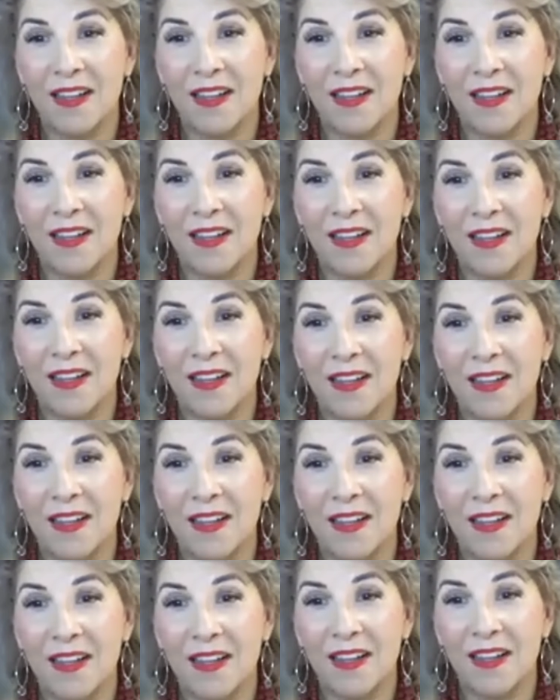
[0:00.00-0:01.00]
having an
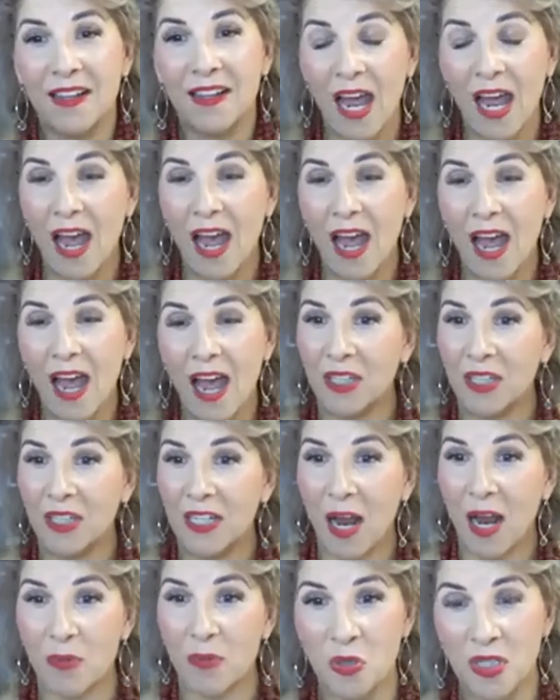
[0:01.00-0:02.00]
opportunity to set new
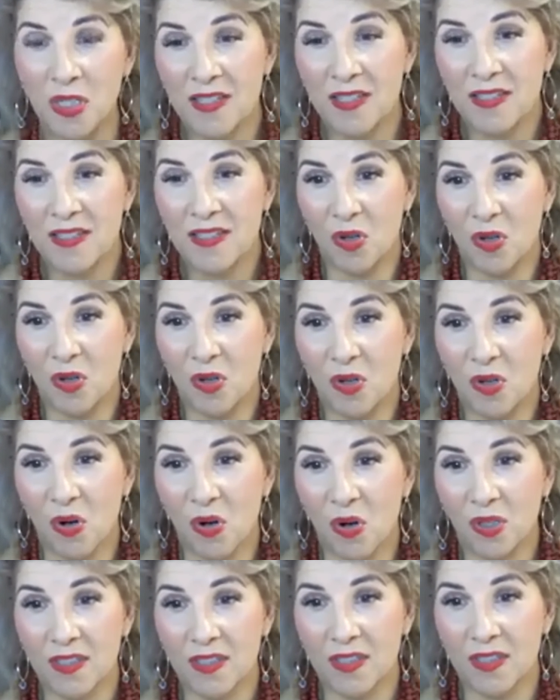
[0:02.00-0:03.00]
goals and be
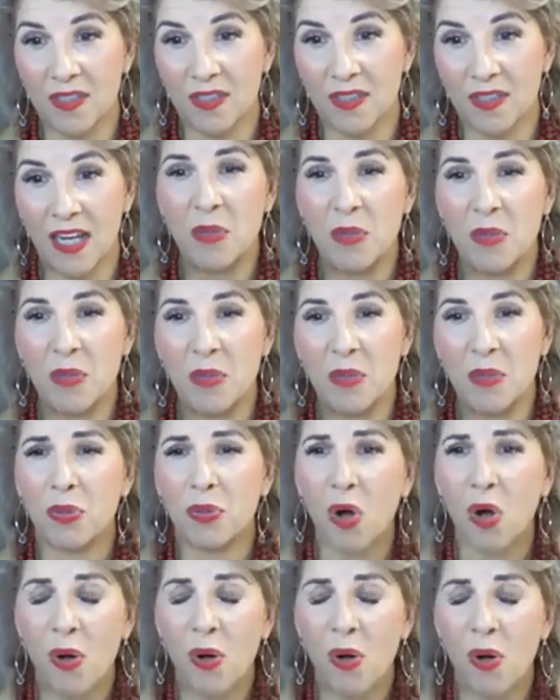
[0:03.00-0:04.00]
proactive in this
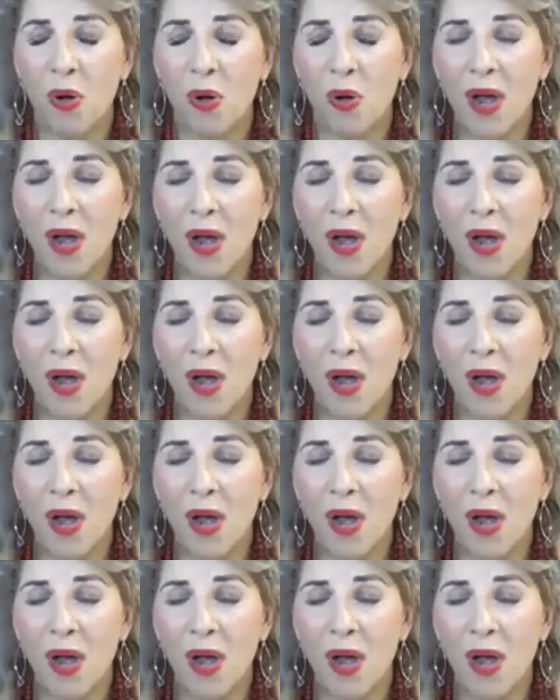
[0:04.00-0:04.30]
season.